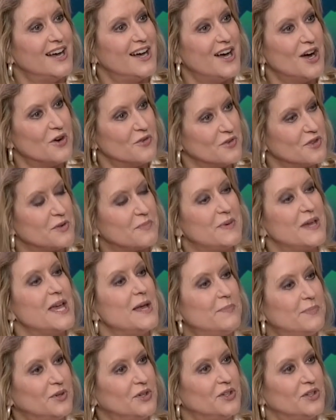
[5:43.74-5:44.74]
over the
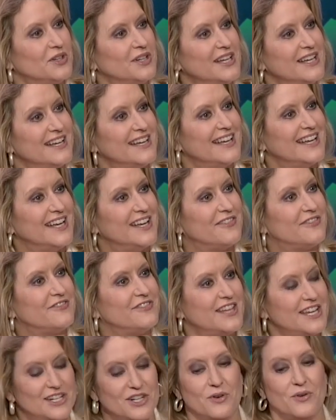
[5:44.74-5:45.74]
people right. if
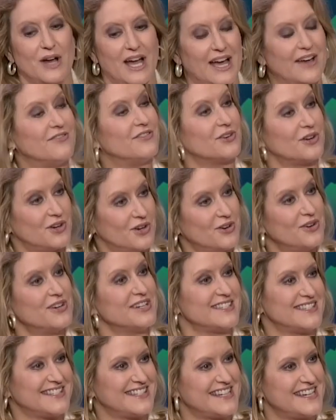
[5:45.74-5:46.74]
they don't have their
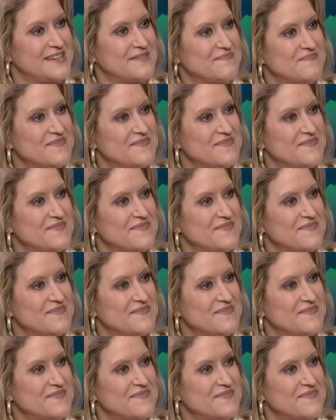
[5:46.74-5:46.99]
currency.